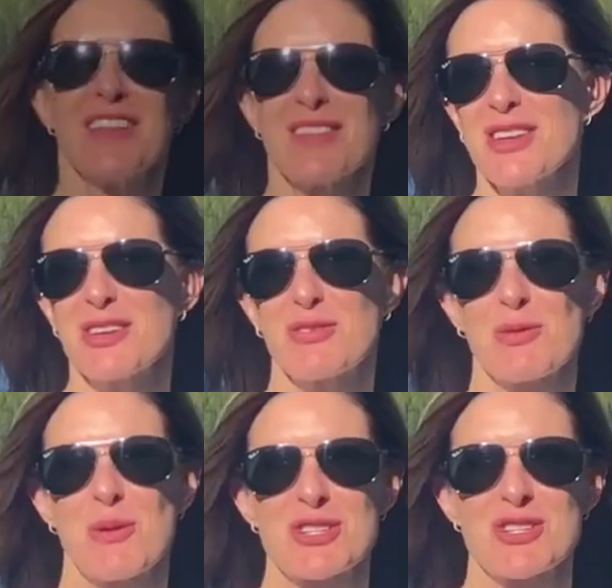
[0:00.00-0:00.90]
Thank you
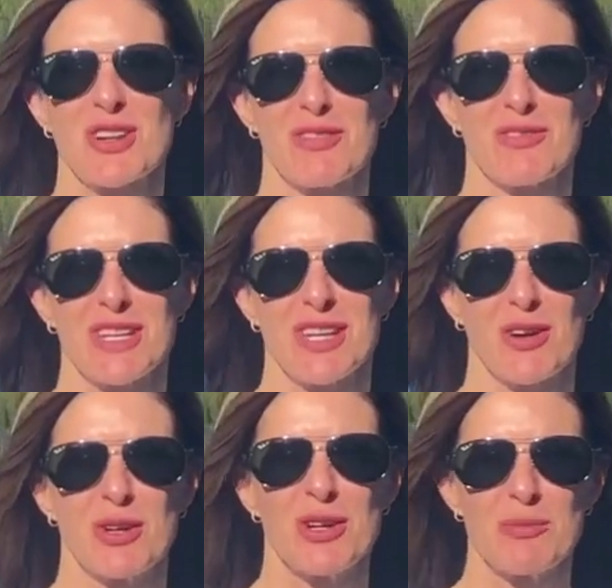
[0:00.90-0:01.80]
for watching our video.
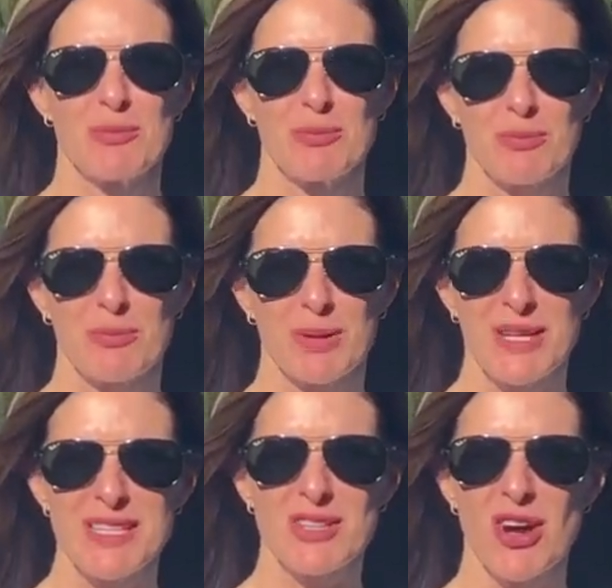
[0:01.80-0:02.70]

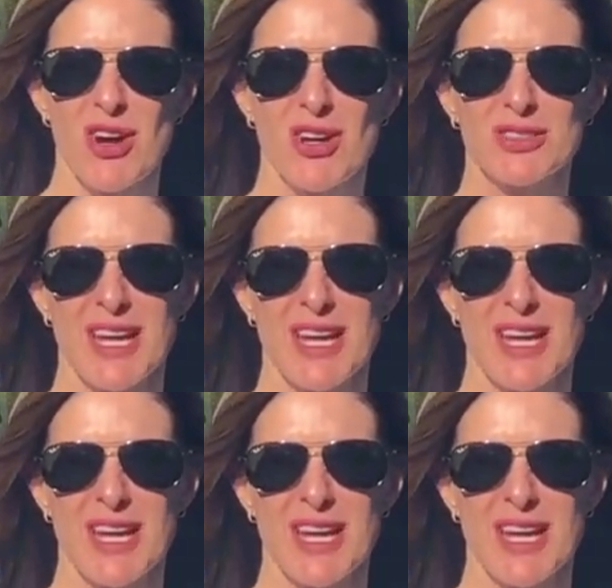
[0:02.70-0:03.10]
Please call,